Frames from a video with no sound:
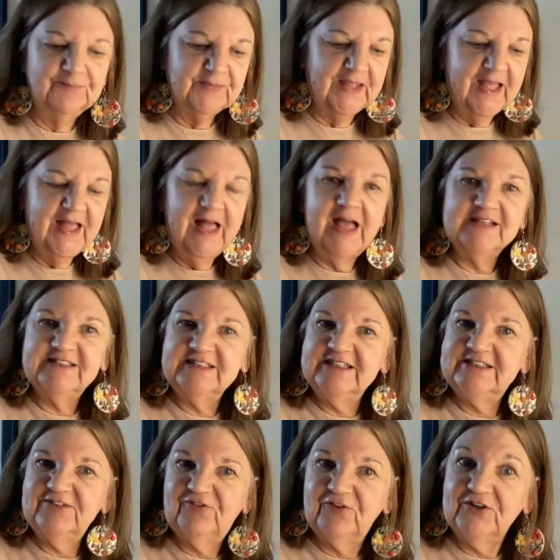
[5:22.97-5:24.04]
"That's
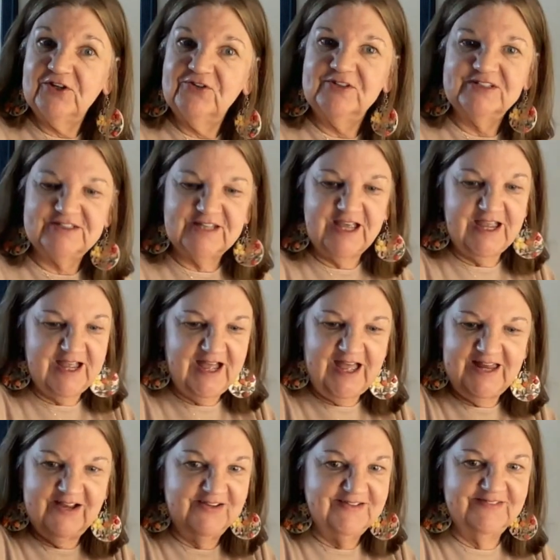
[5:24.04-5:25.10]
easy for you to say.
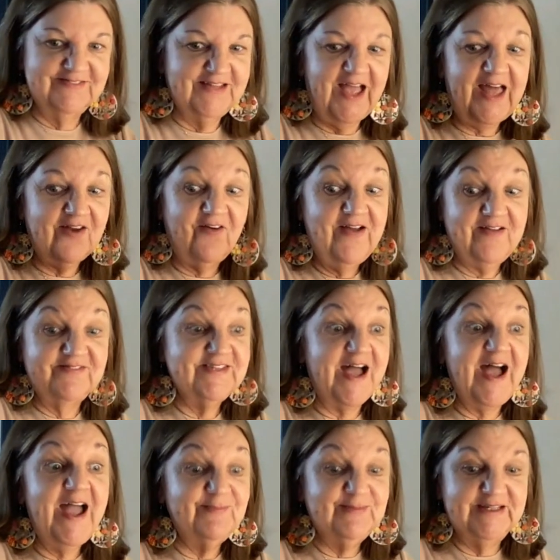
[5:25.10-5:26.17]
I don't have
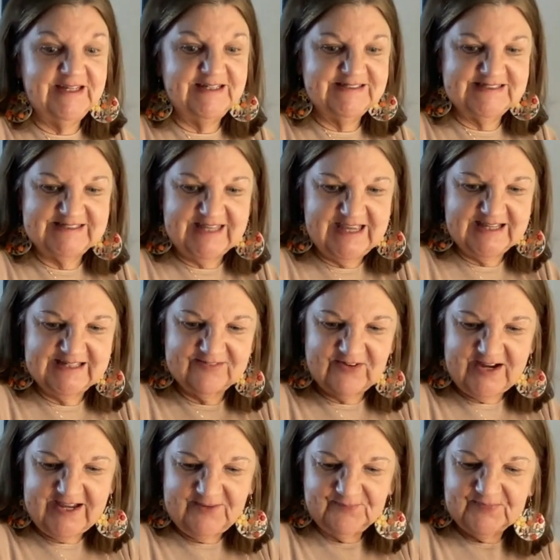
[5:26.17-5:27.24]
time to get sick,
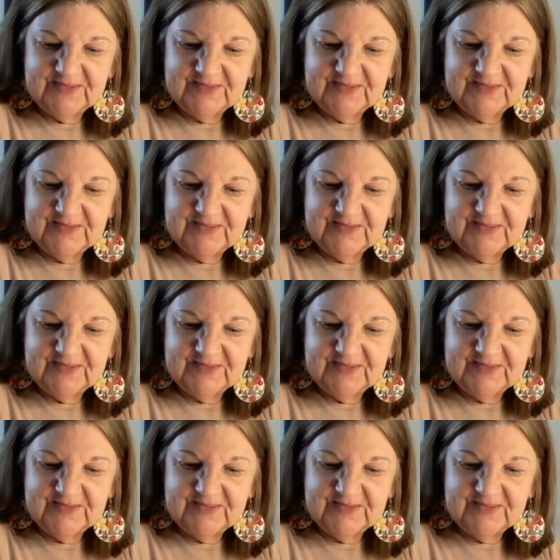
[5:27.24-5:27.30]
right?